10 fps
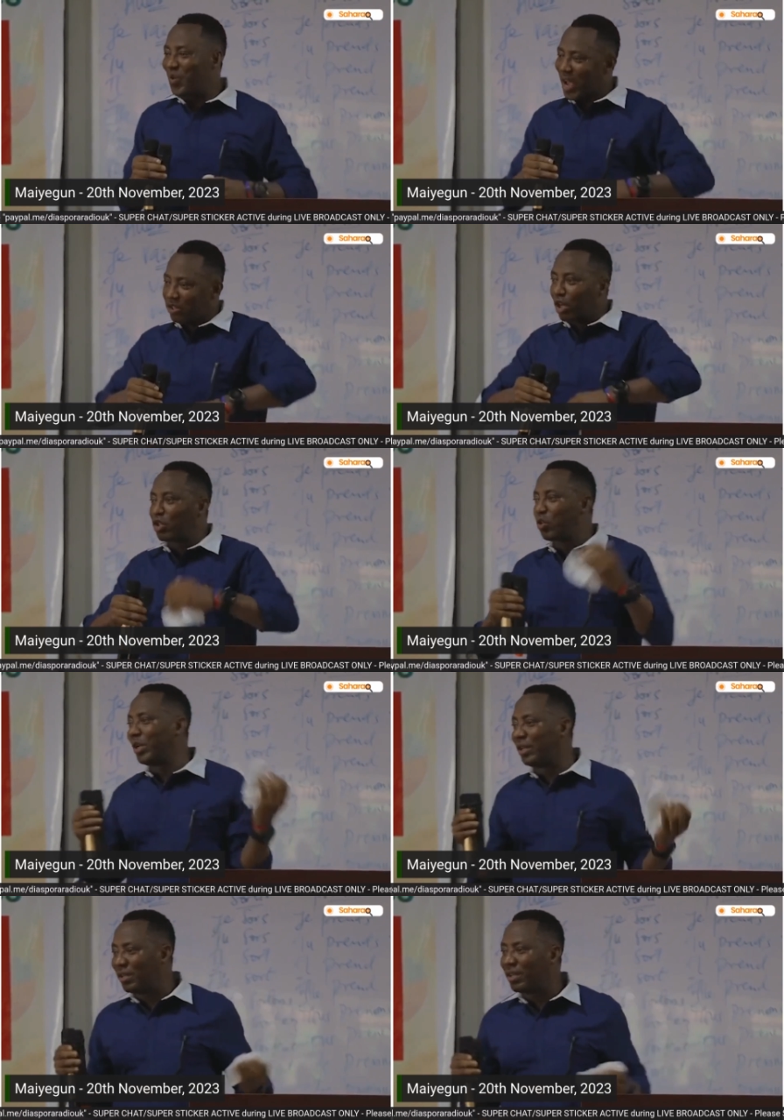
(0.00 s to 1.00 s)
We are just
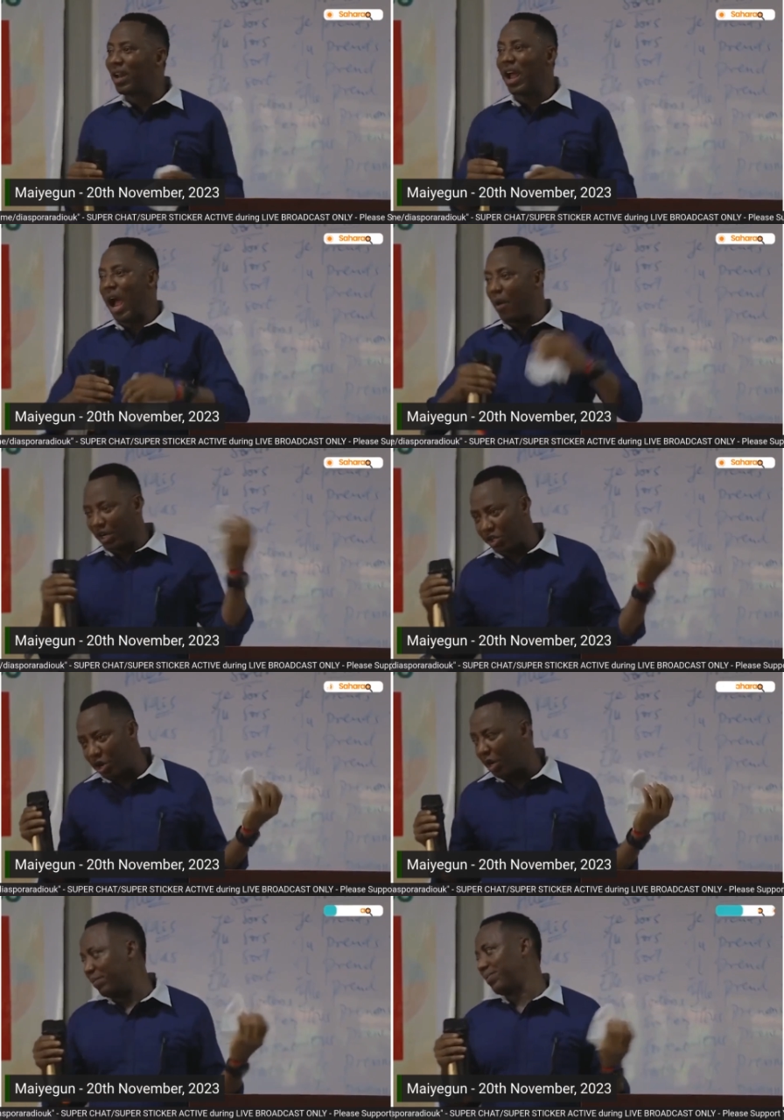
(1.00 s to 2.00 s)
doing our
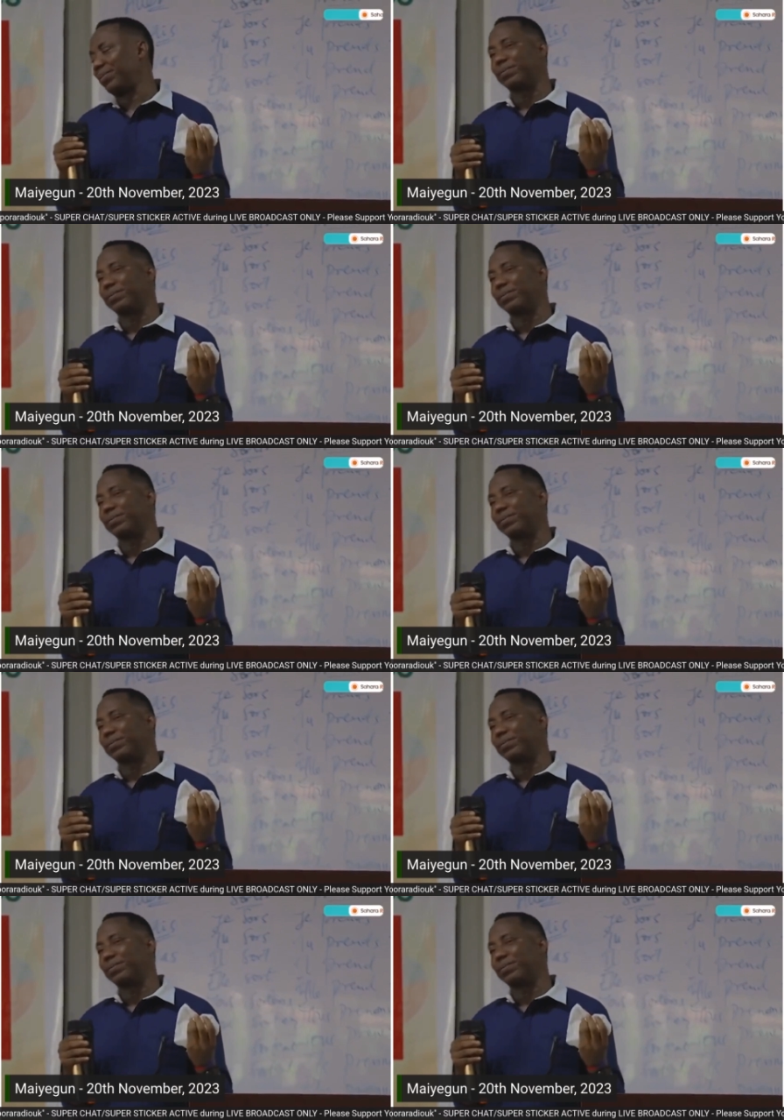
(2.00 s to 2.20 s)
job.